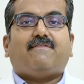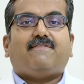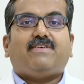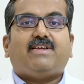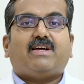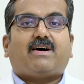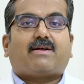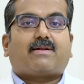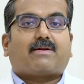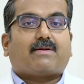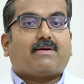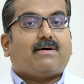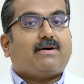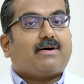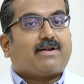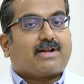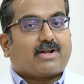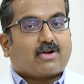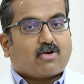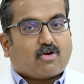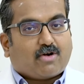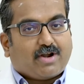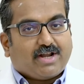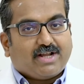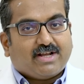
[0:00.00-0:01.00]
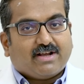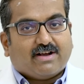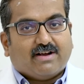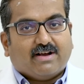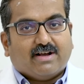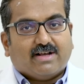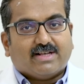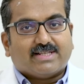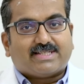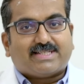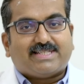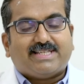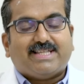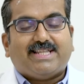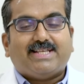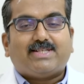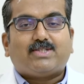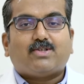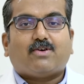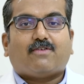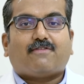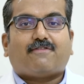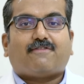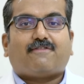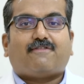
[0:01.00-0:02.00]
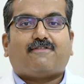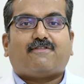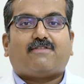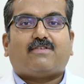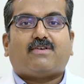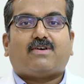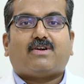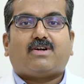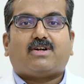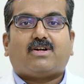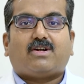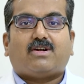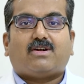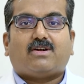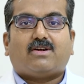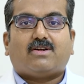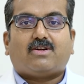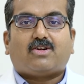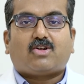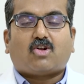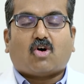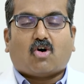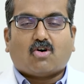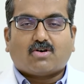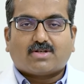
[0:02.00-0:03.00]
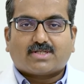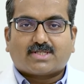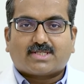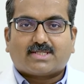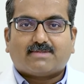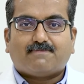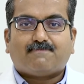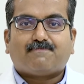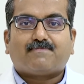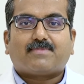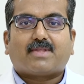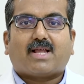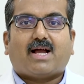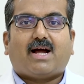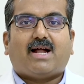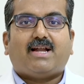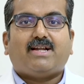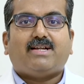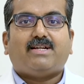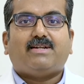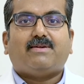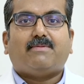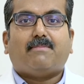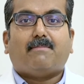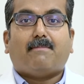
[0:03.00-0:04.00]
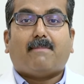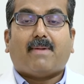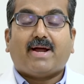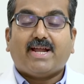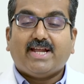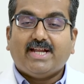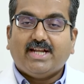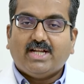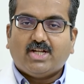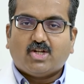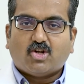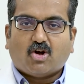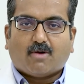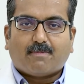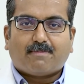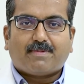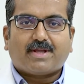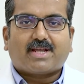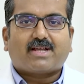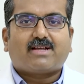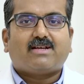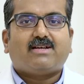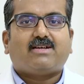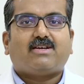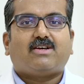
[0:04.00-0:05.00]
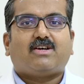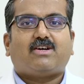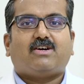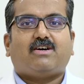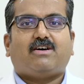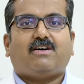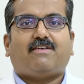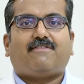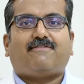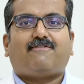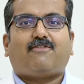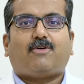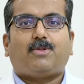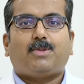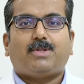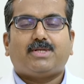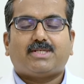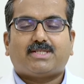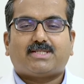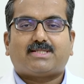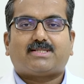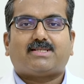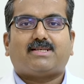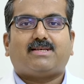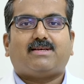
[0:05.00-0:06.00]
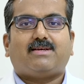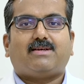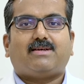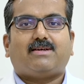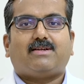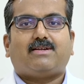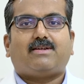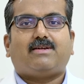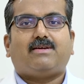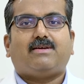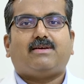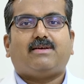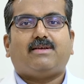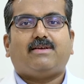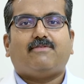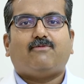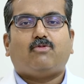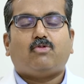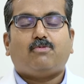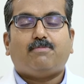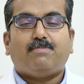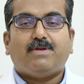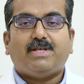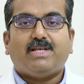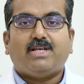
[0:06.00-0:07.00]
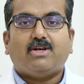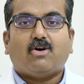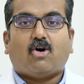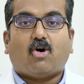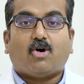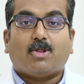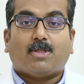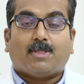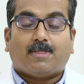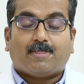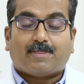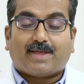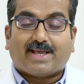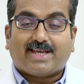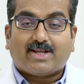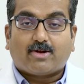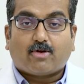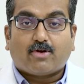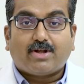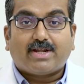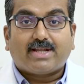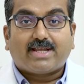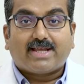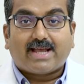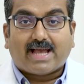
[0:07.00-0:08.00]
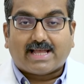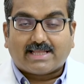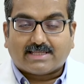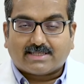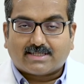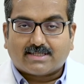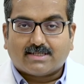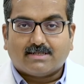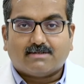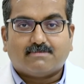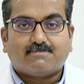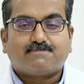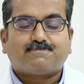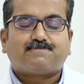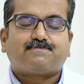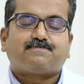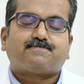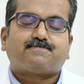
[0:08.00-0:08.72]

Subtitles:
we are recording a series of talks, and my topic for this would be on thyroid cancer.